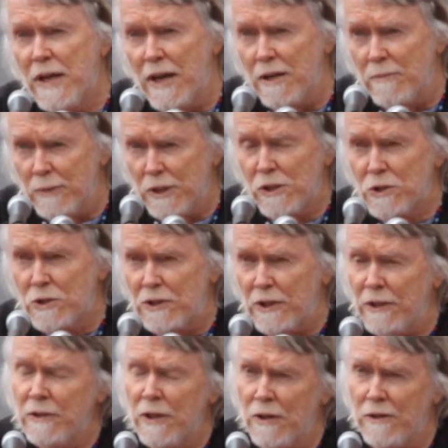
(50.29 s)
our
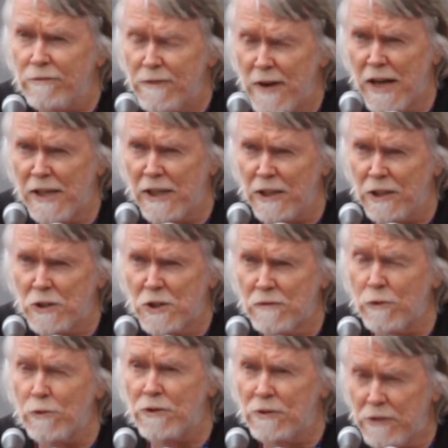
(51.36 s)
Minister of Finance
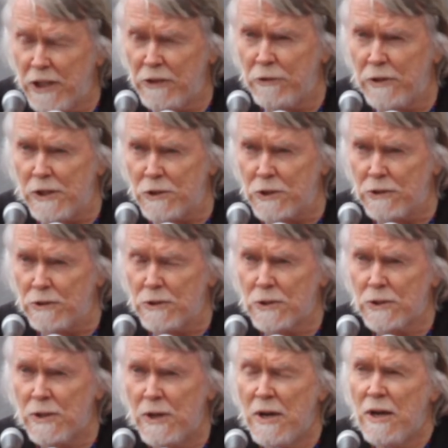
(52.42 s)
for three reasons.